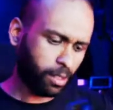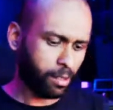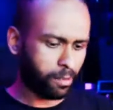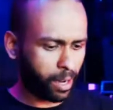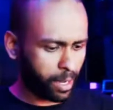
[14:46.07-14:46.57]

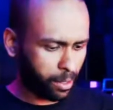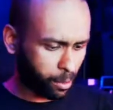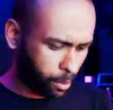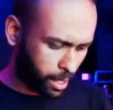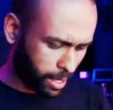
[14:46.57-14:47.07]
If I can
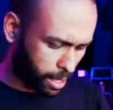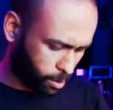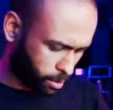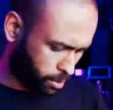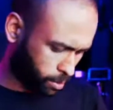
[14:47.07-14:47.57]
do that, that would
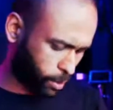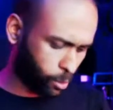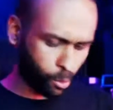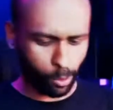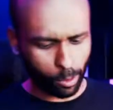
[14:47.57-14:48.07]
be super cool.